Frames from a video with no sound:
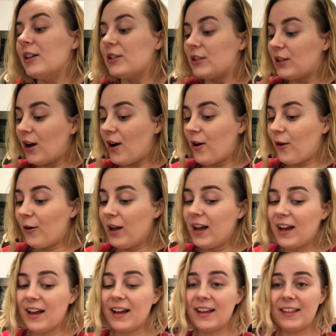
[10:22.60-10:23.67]
So
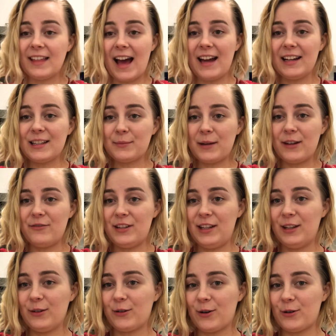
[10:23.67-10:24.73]
that is my
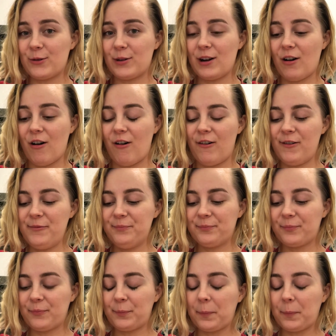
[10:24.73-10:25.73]
vegan grocery haul.